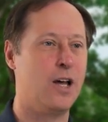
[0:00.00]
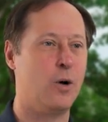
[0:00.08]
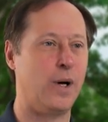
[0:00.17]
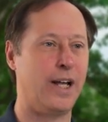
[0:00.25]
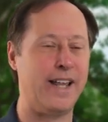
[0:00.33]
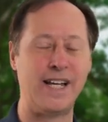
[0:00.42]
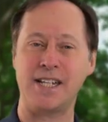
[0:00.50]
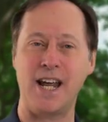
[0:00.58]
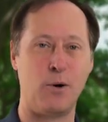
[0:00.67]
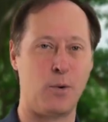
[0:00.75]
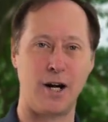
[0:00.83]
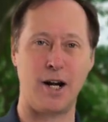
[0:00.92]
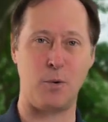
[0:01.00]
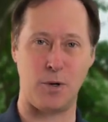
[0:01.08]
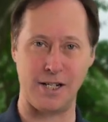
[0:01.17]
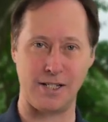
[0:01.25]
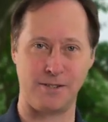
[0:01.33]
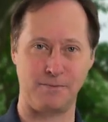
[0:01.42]
Well, that's not where I
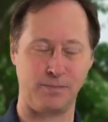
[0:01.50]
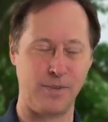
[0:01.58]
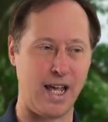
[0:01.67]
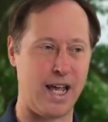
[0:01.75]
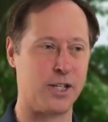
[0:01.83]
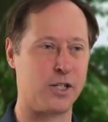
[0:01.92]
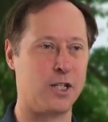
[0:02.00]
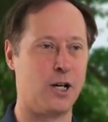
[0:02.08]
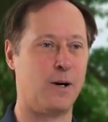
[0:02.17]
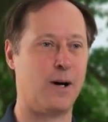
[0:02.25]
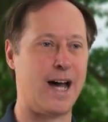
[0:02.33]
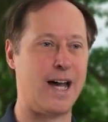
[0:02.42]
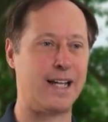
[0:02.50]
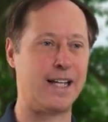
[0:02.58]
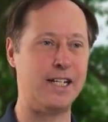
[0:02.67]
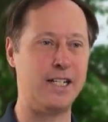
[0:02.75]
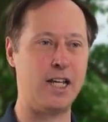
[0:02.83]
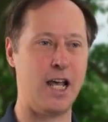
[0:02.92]
was. And so I
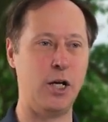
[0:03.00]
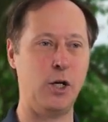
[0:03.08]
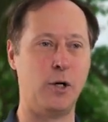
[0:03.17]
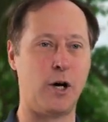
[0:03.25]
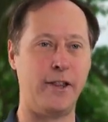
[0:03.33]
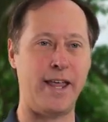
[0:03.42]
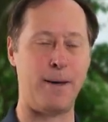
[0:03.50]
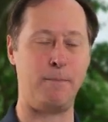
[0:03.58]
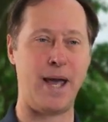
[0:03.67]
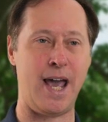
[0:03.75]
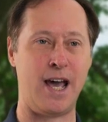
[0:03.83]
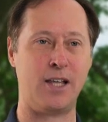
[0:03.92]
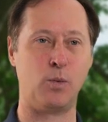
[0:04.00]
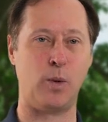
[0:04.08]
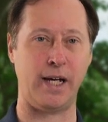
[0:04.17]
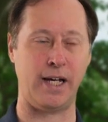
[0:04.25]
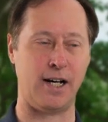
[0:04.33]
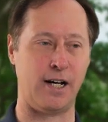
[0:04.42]
continued on that
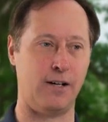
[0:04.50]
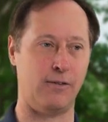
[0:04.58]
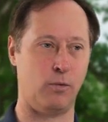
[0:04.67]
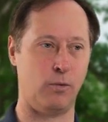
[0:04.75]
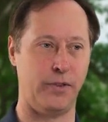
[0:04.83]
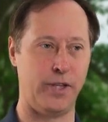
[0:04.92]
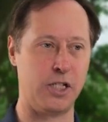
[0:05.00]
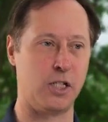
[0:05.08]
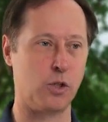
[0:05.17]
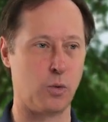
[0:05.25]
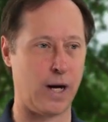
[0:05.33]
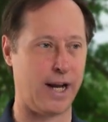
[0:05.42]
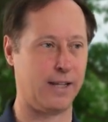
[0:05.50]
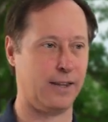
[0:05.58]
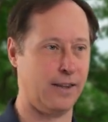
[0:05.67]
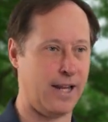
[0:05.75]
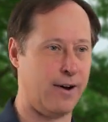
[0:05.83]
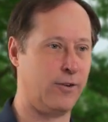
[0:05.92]
pathway of this is right,
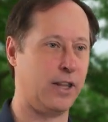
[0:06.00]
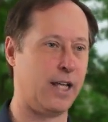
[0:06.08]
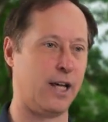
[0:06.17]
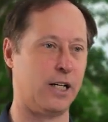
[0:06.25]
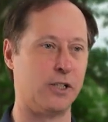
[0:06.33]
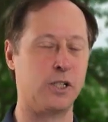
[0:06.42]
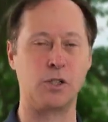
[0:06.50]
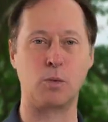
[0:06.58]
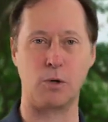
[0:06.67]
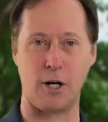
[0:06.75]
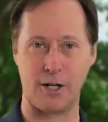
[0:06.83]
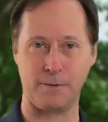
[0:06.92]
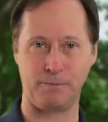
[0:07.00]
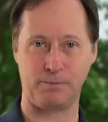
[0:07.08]
everything else is wrong.